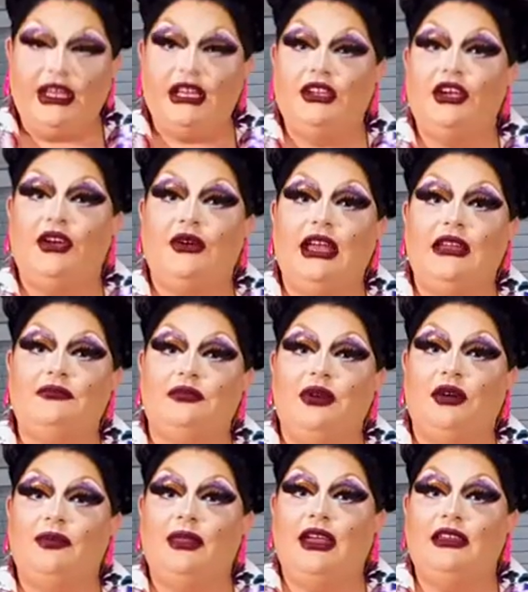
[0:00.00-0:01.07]
we're going to go ahead and
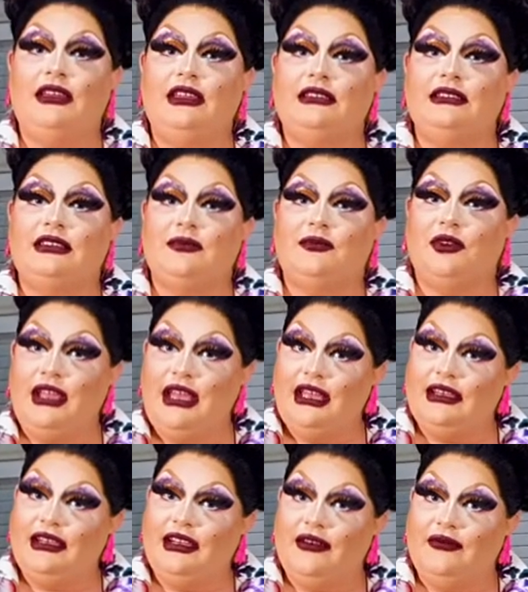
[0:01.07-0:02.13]
pop that into the
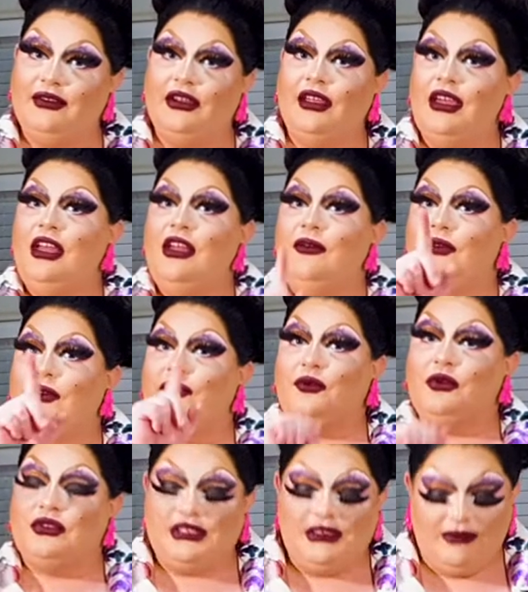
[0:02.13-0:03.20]
preheated oven for
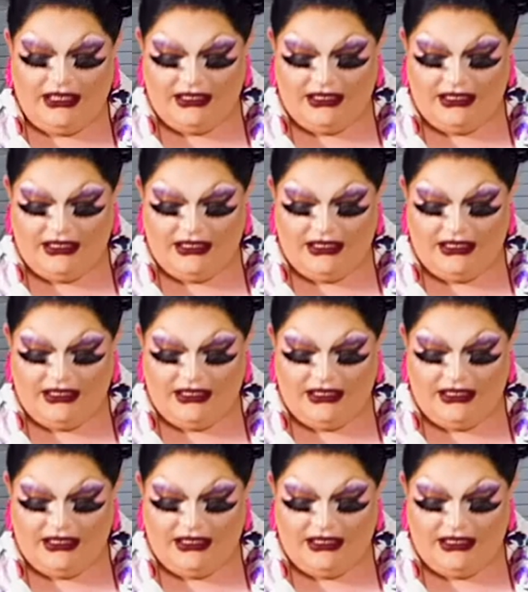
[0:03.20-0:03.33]
40